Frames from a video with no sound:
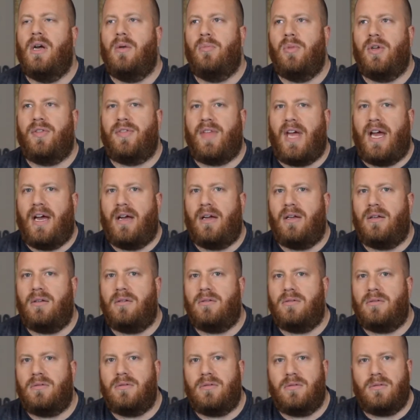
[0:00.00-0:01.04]
but that
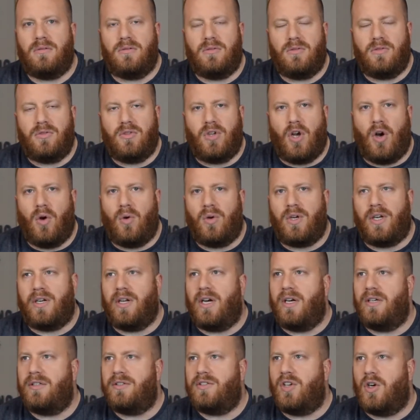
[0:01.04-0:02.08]
coconut,